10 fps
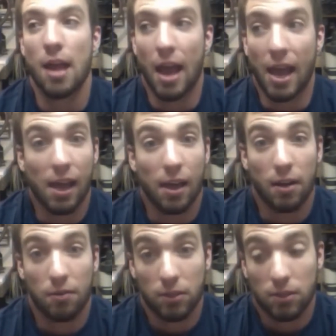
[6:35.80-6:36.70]
and
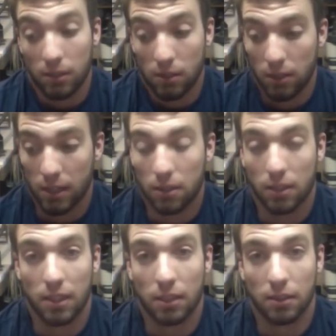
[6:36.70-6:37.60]
eventually you get
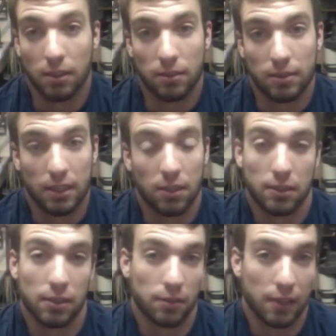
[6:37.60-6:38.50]
the
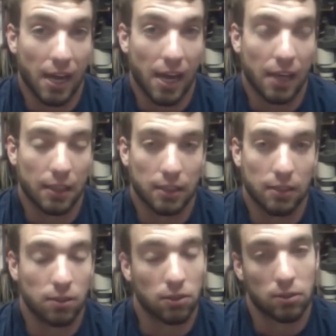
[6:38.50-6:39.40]
skeleton of a kayak and
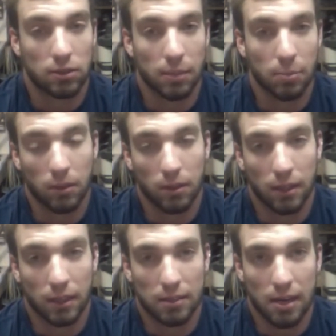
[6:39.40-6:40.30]
you just staple the
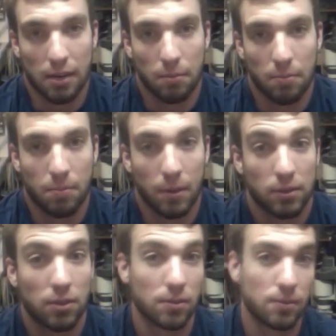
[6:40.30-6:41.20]
things on. But
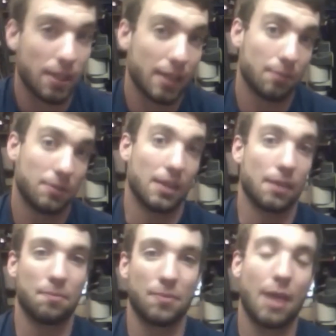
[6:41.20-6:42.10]
so, like I'm saying,
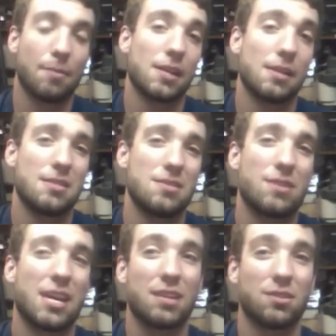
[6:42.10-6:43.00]
I mean, you
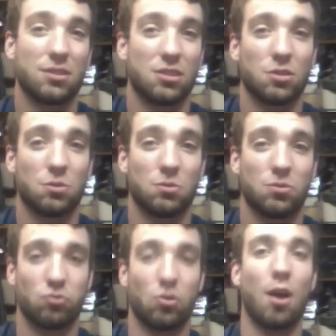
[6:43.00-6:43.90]
can't just go
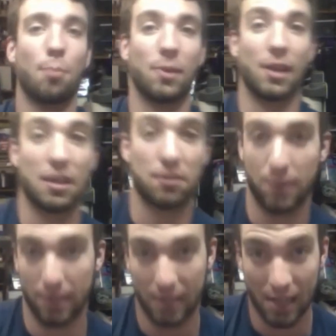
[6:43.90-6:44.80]
draw plans
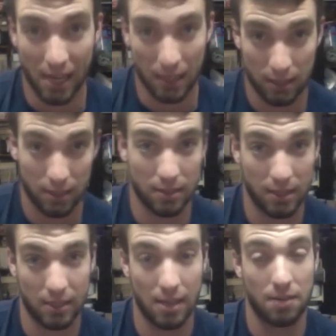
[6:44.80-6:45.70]
for a kayak because
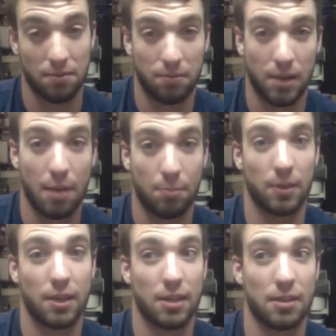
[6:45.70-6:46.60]
that's kind of
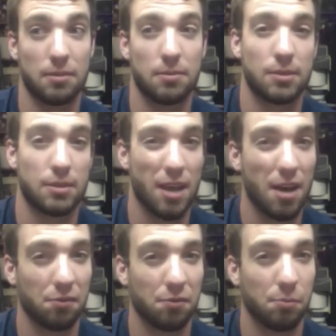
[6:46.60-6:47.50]
complicated
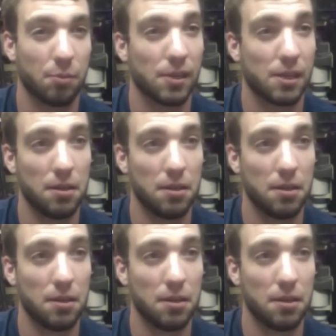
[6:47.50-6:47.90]
stuff, but